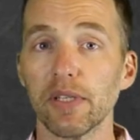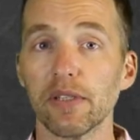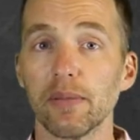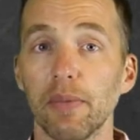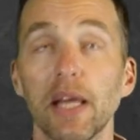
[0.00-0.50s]

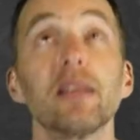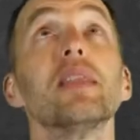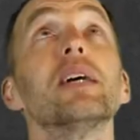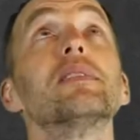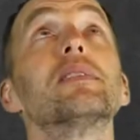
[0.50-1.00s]
system like
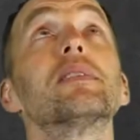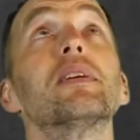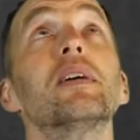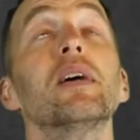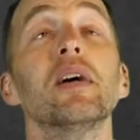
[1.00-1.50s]
this,
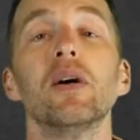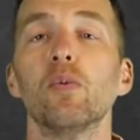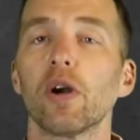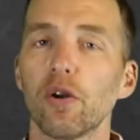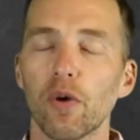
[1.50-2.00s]

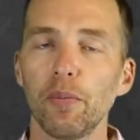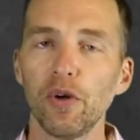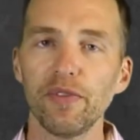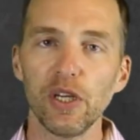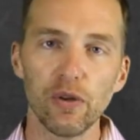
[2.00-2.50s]
we're going to
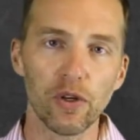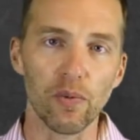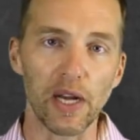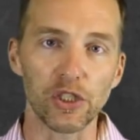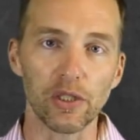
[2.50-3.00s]
remove the
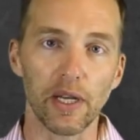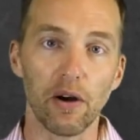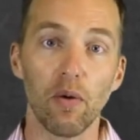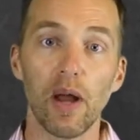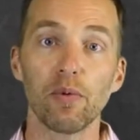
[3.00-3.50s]
unidirectional
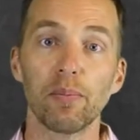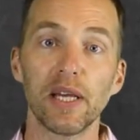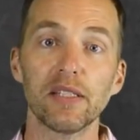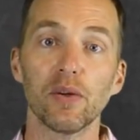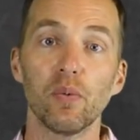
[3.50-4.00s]
arrow and
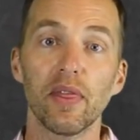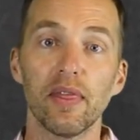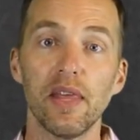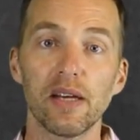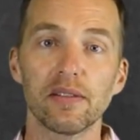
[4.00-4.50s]
replace it with
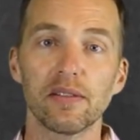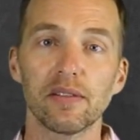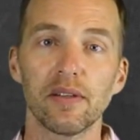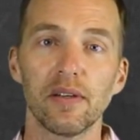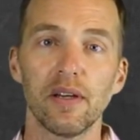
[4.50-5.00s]

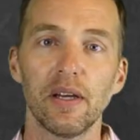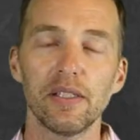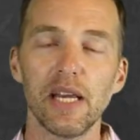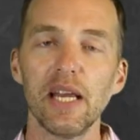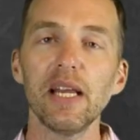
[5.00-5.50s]
this
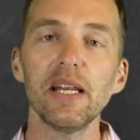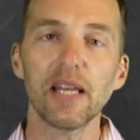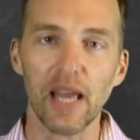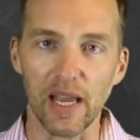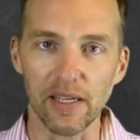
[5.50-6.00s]
to
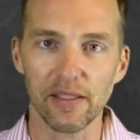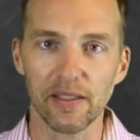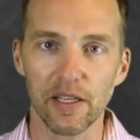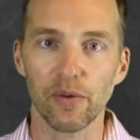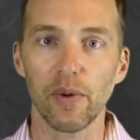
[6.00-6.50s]
indicate
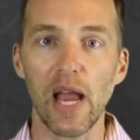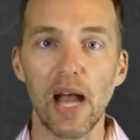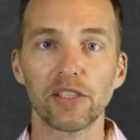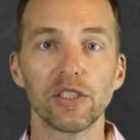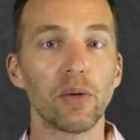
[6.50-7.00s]
that the
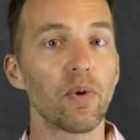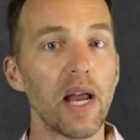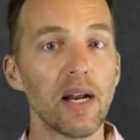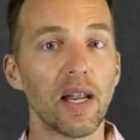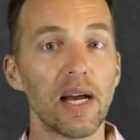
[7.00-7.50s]
reaction that we're
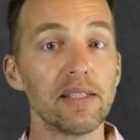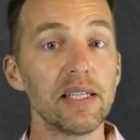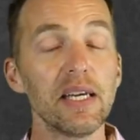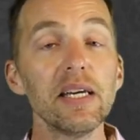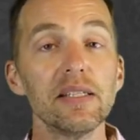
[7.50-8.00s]

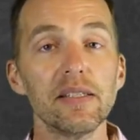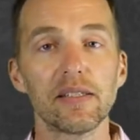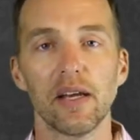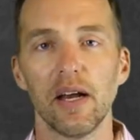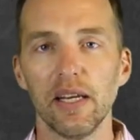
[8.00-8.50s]
analyzing
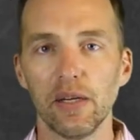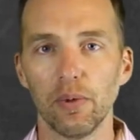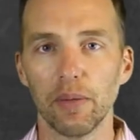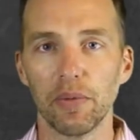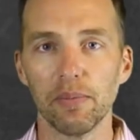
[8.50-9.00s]
is an
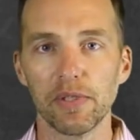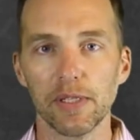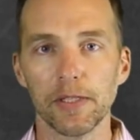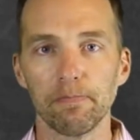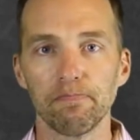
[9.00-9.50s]
equilibrium
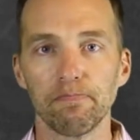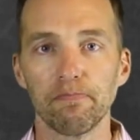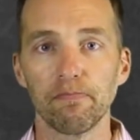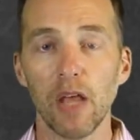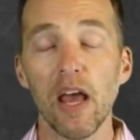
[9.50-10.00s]
system.
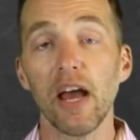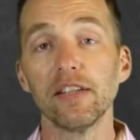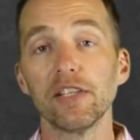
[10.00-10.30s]
And